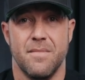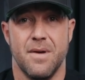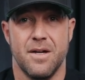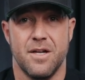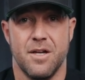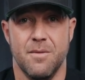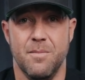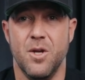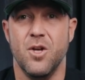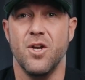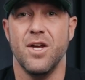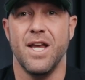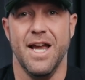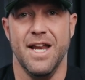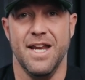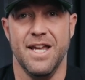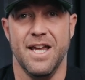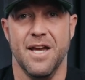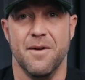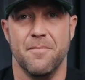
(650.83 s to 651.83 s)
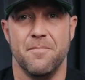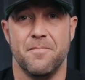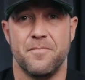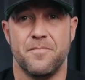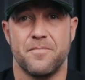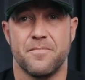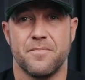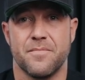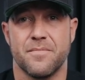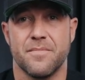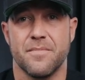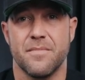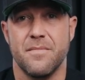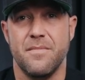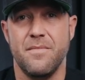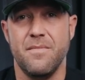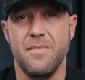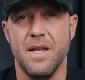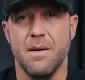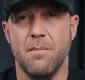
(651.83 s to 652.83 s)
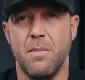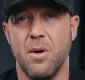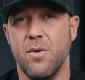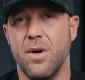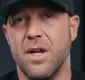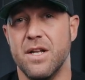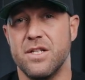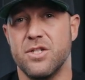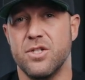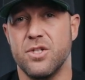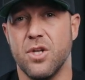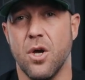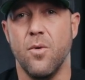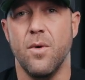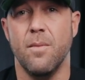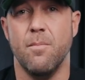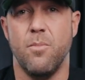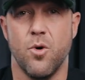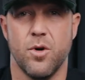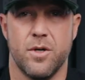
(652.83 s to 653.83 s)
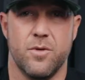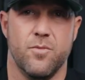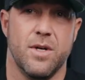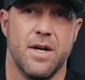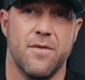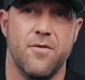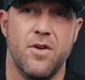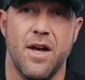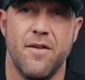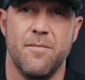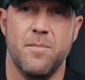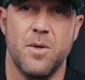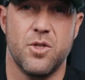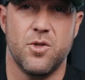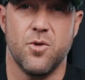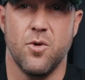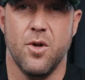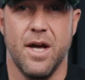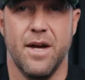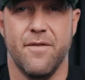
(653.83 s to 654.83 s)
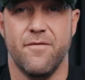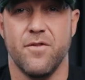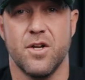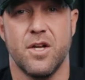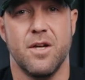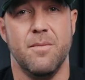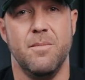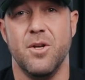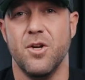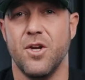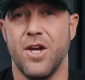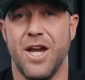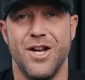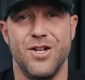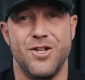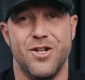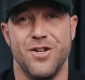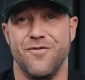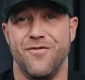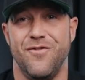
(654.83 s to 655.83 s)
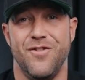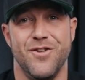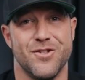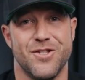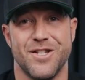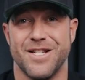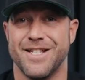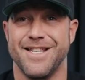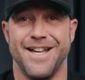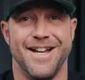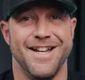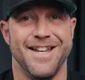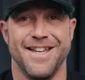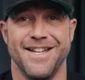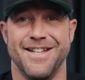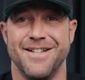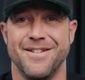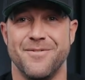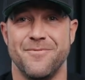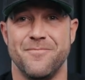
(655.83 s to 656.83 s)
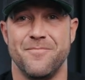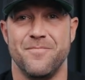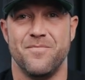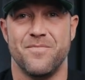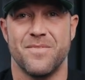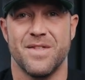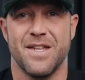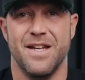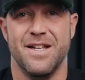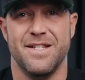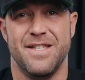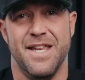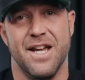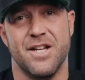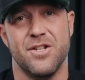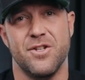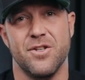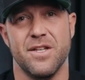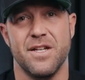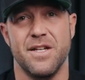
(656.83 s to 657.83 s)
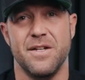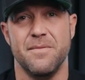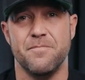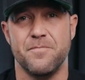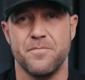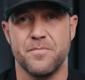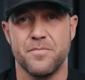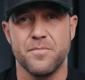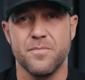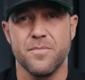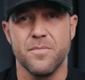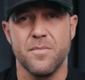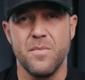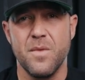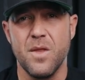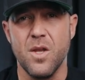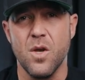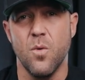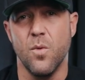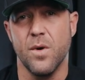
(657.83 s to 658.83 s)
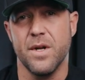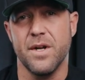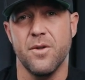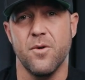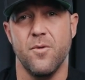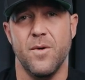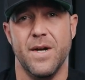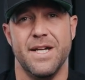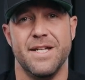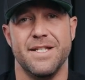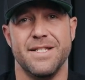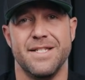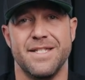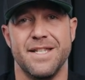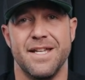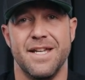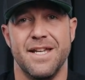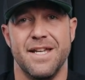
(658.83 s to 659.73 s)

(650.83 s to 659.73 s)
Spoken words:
communicating it. But it's so important. Whenever you have mutual effort, communication feels exciting. It's actually one of the ways